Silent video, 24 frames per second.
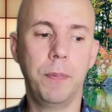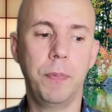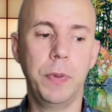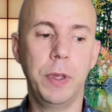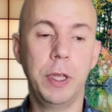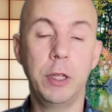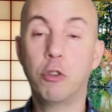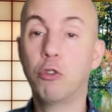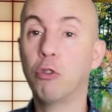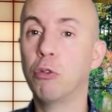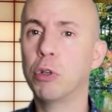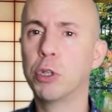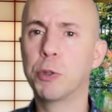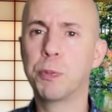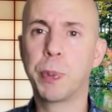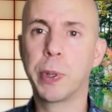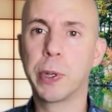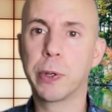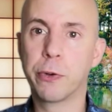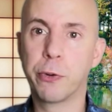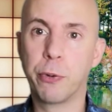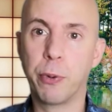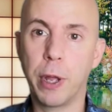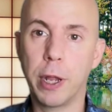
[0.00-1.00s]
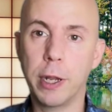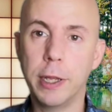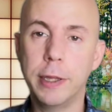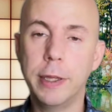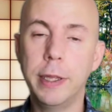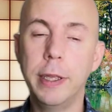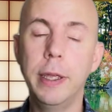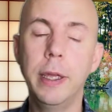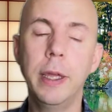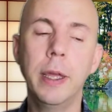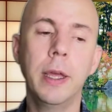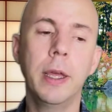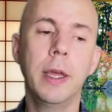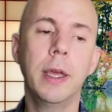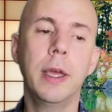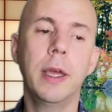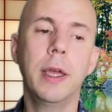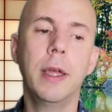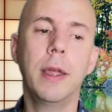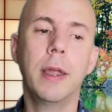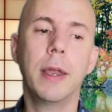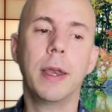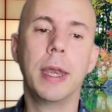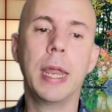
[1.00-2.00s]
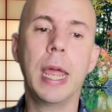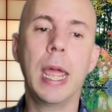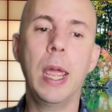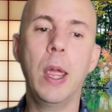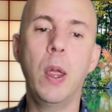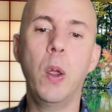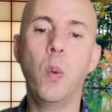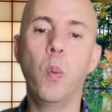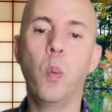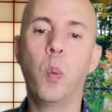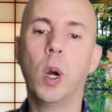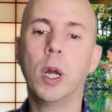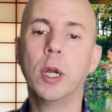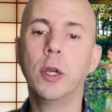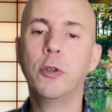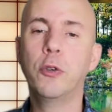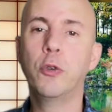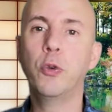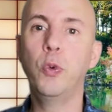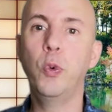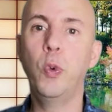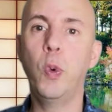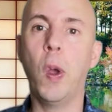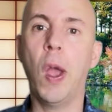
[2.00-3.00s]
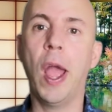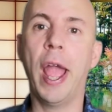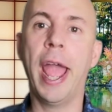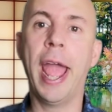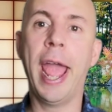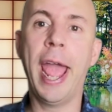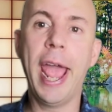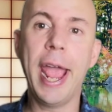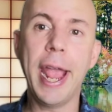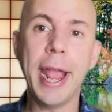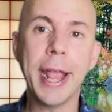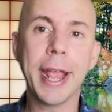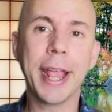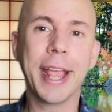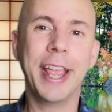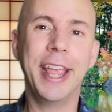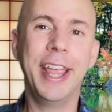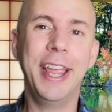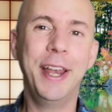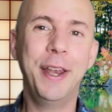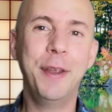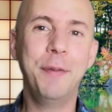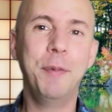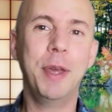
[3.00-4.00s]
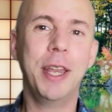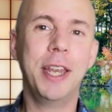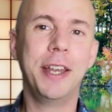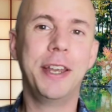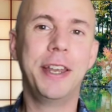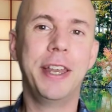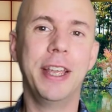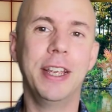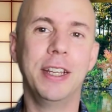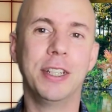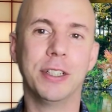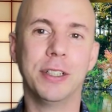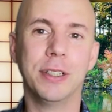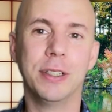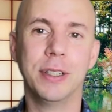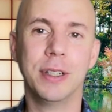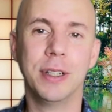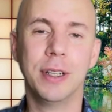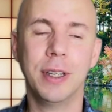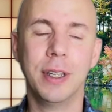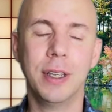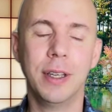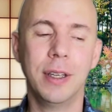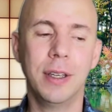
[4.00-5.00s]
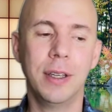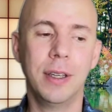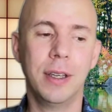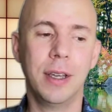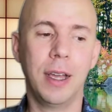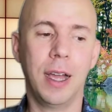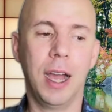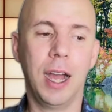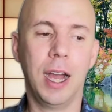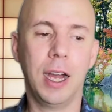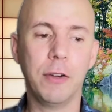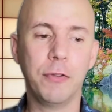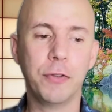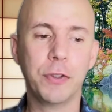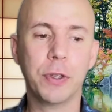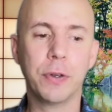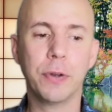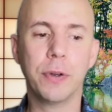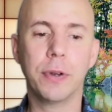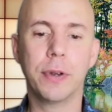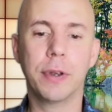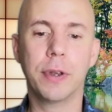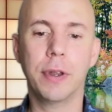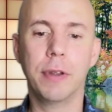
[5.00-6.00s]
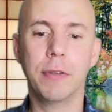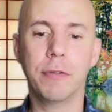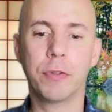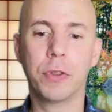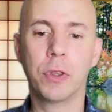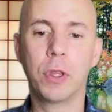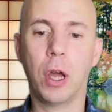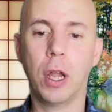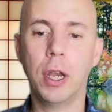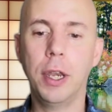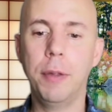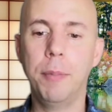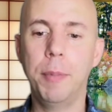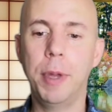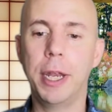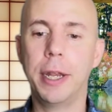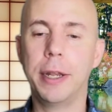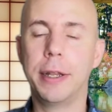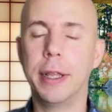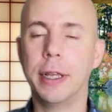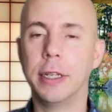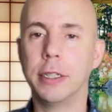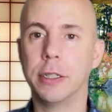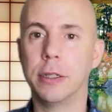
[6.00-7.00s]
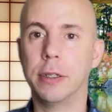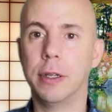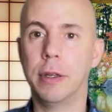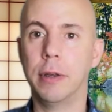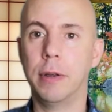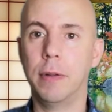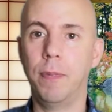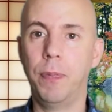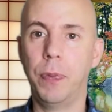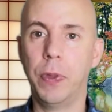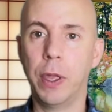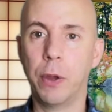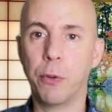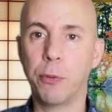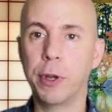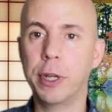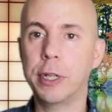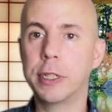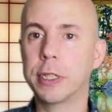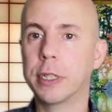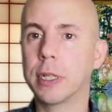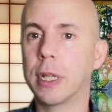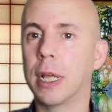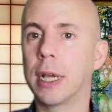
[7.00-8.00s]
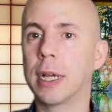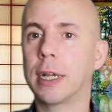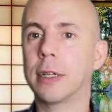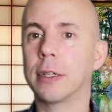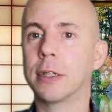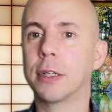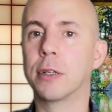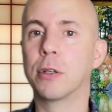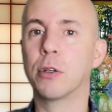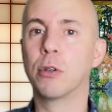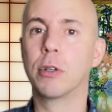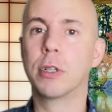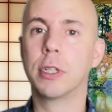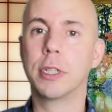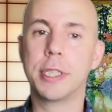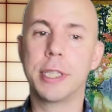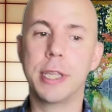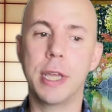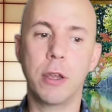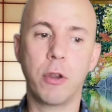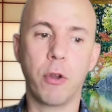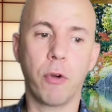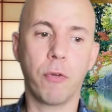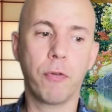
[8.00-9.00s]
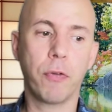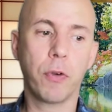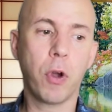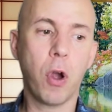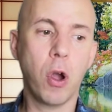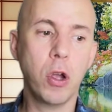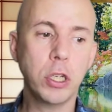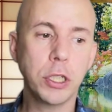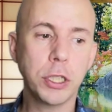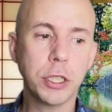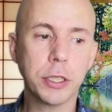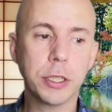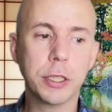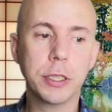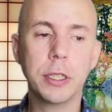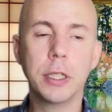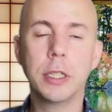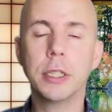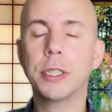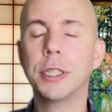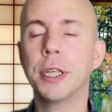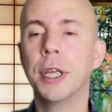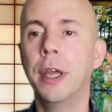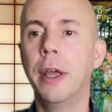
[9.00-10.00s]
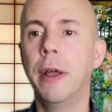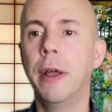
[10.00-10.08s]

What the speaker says: into spirituality, they want to hang in a meditation. After they've done the meditation, they reached like a certain state of consciousness,